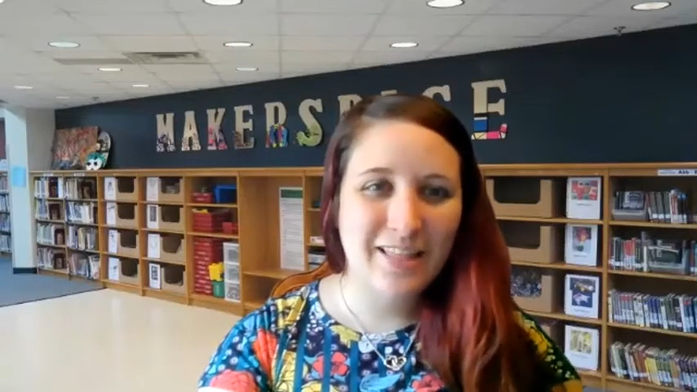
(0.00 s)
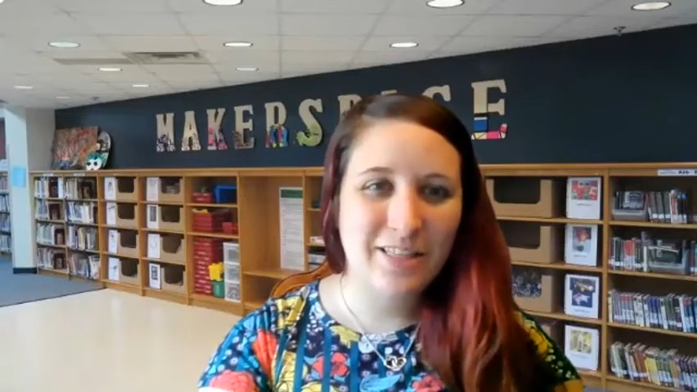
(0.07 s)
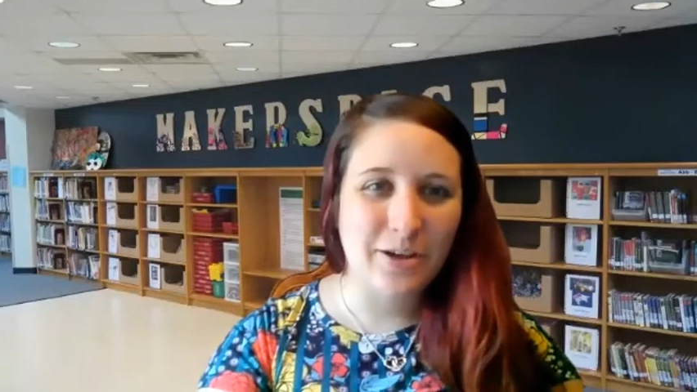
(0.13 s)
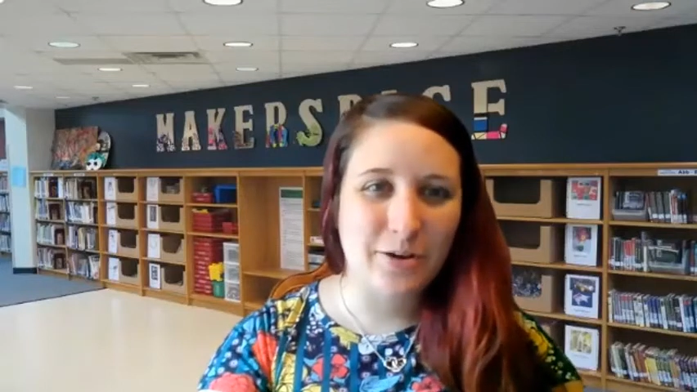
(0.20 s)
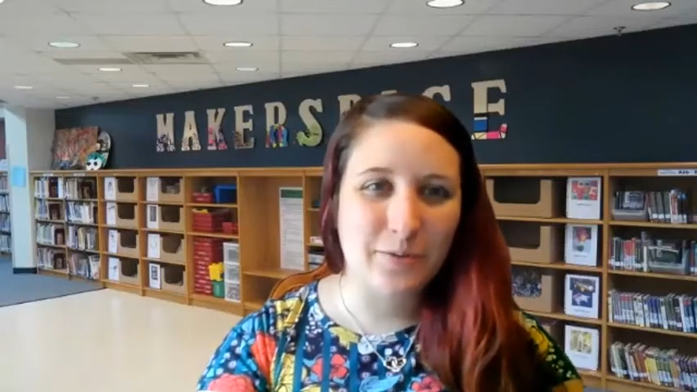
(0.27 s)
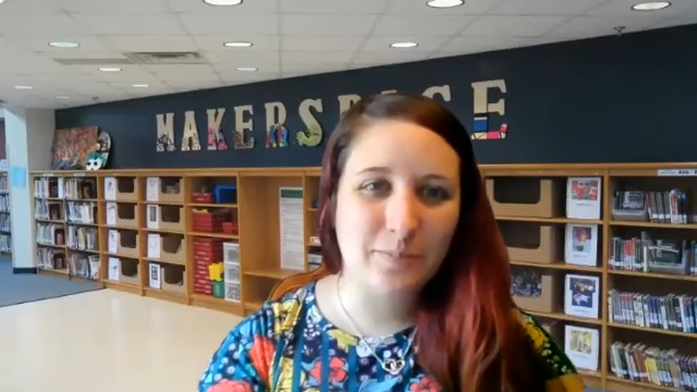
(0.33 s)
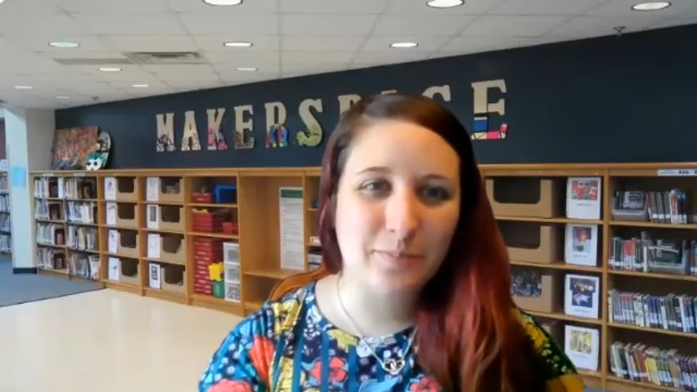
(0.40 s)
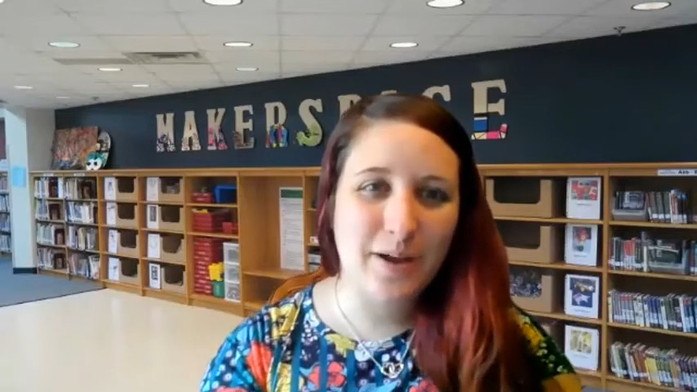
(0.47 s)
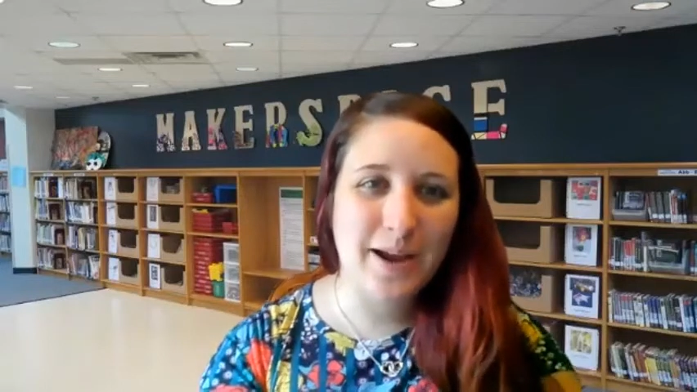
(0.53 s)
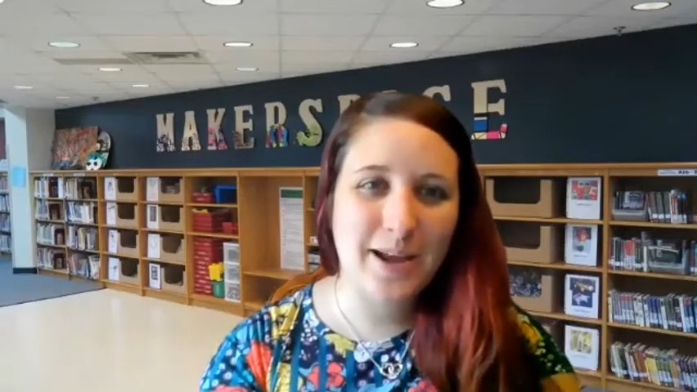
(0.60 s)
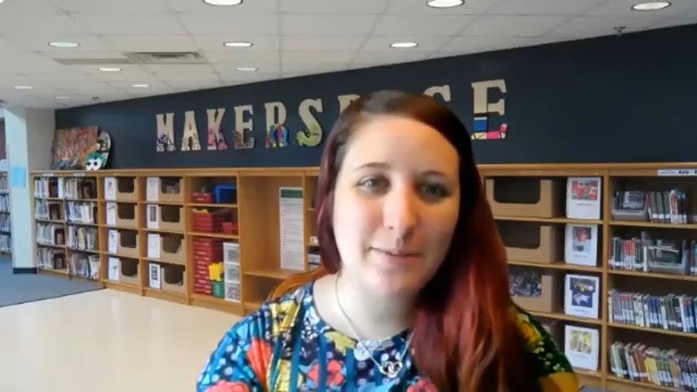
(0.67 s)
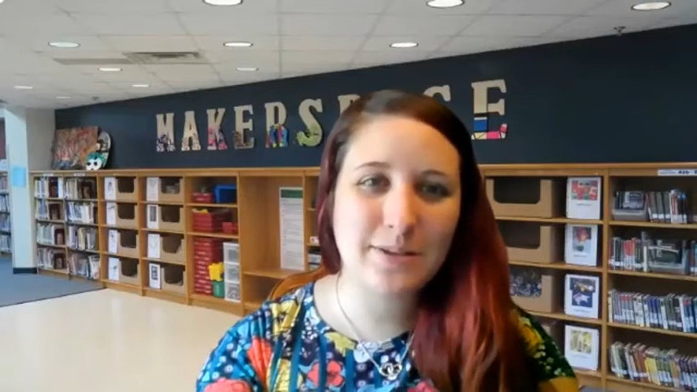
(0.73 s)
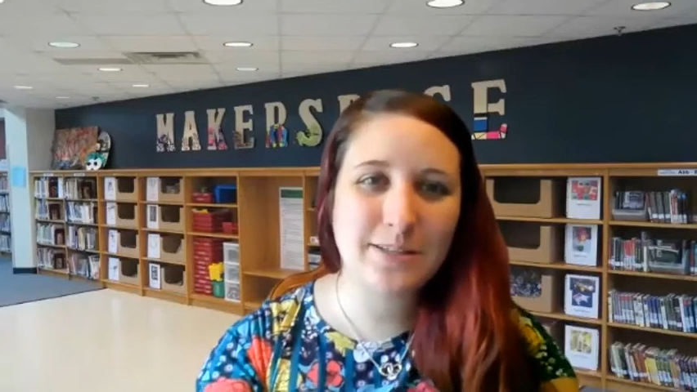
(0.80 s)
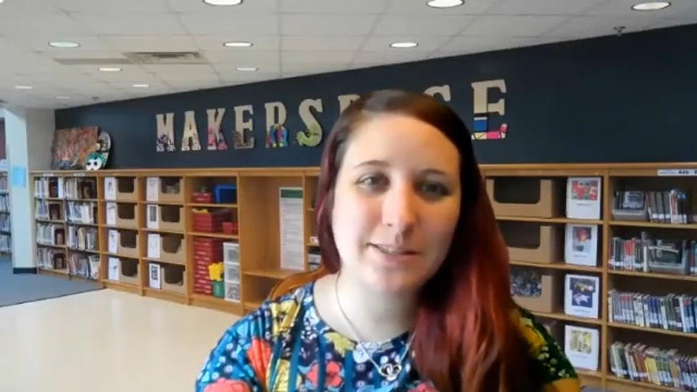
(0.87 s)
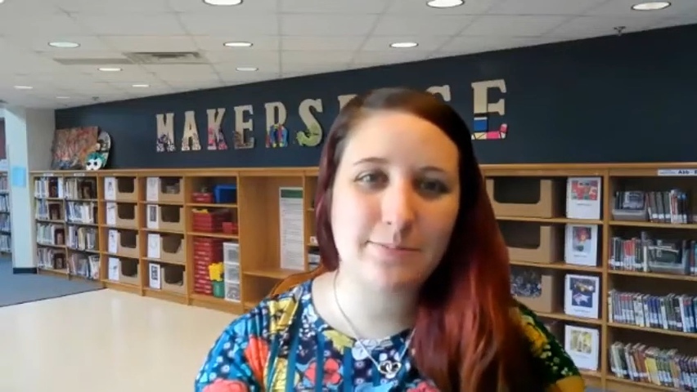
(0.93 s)
Hello, my
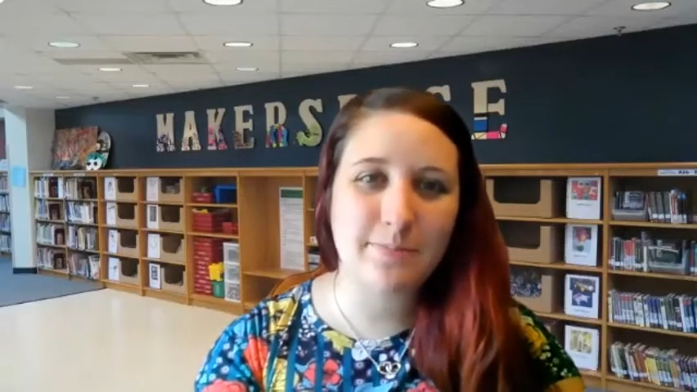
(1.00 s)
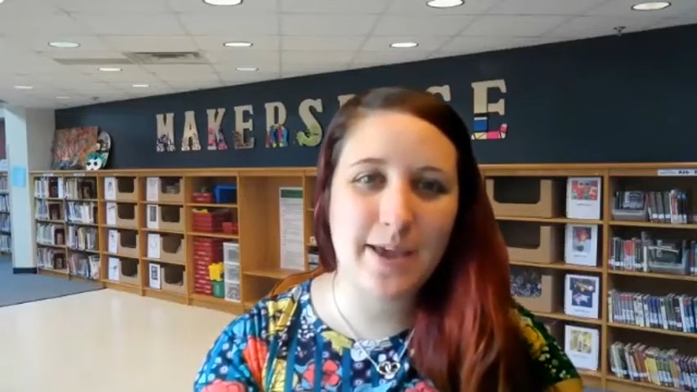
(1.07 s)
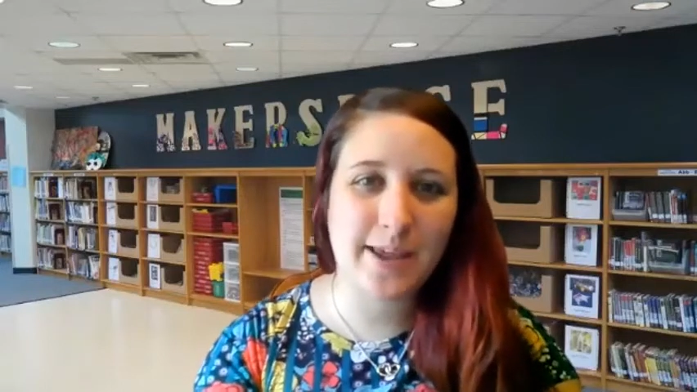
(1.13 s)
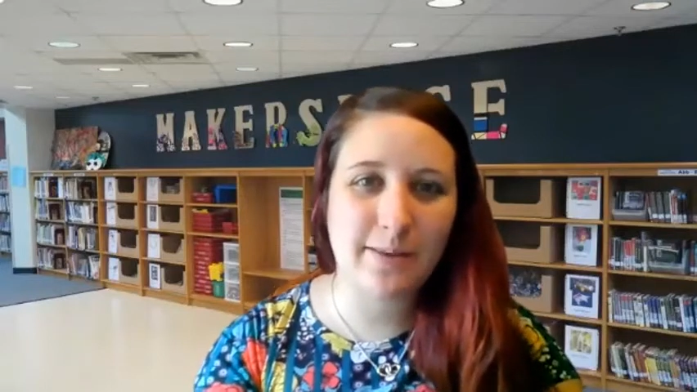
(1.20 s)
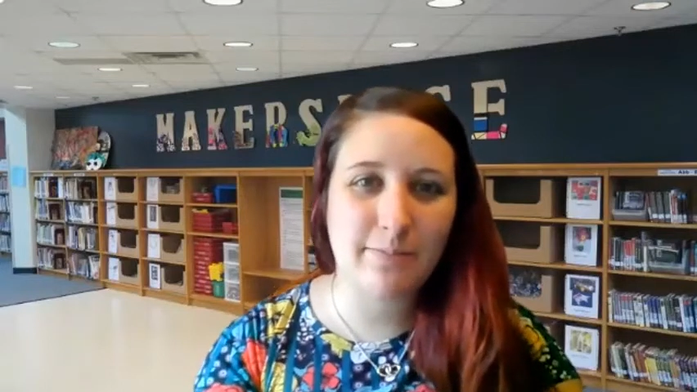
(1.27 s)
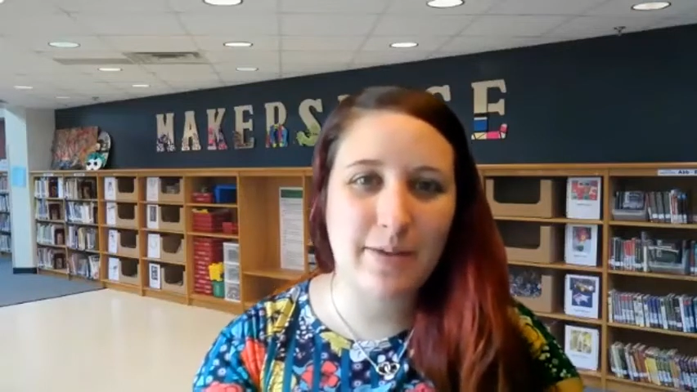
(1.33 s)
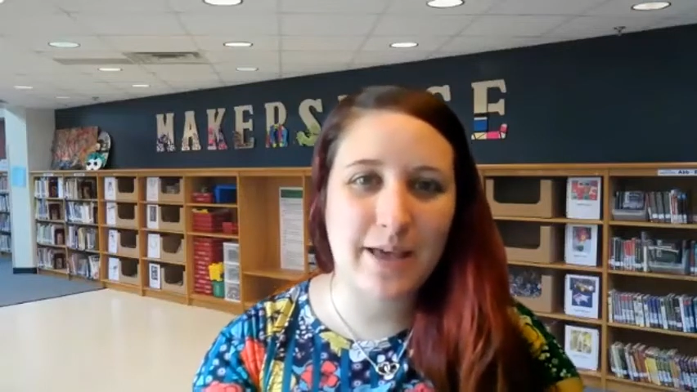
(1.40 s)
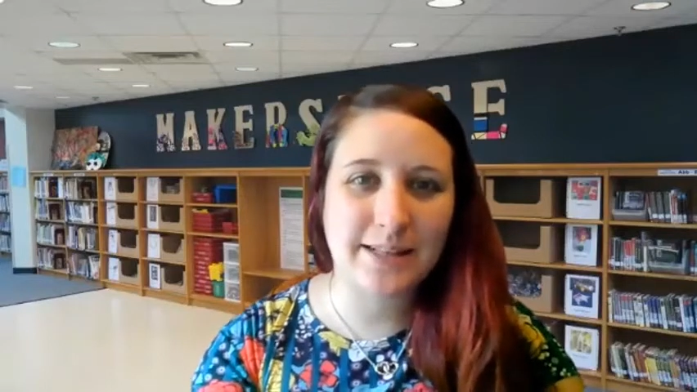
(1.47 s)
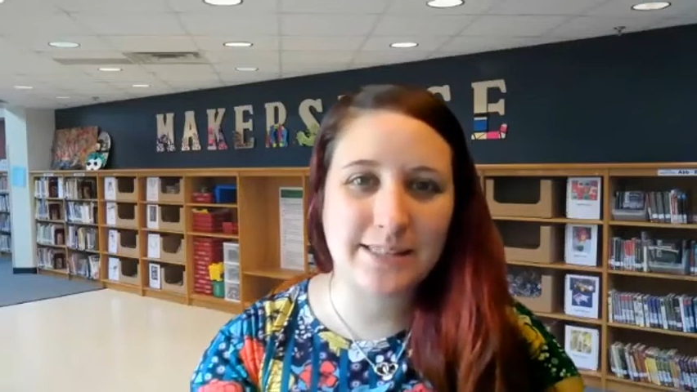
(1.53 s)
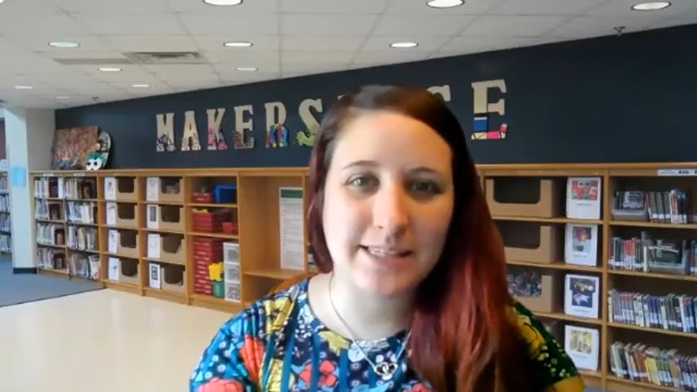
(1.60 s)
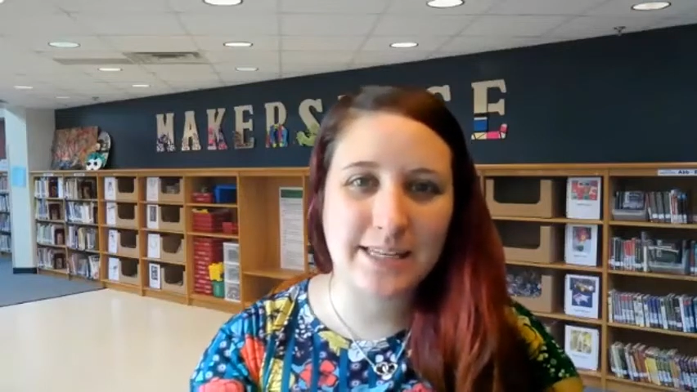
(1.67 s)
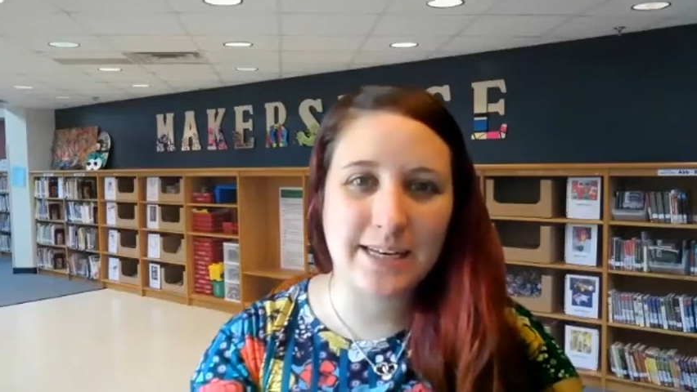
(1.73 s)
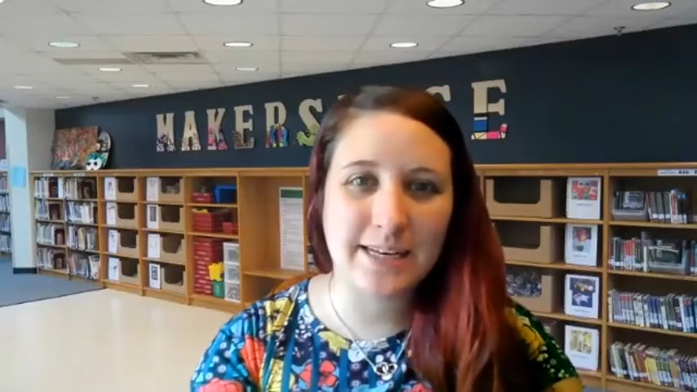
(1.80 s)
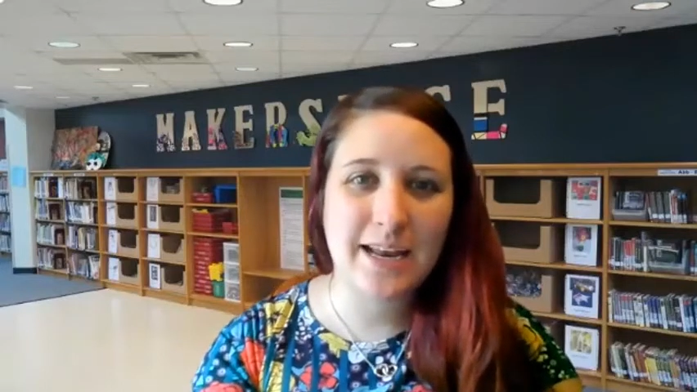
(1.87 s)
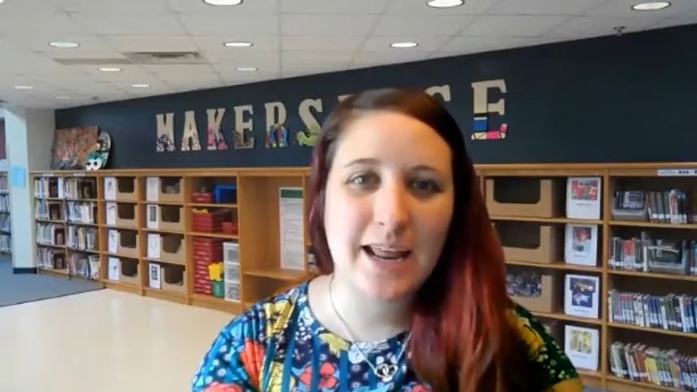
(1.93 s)
name is Megan
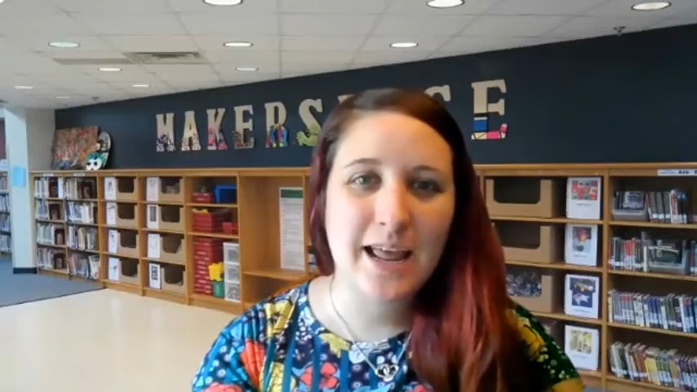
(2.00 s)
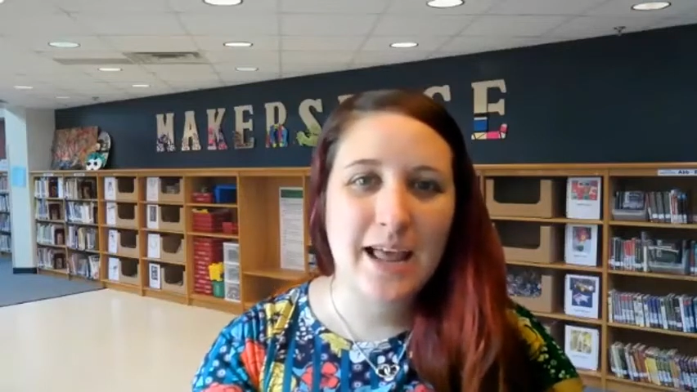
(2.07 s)
Batson.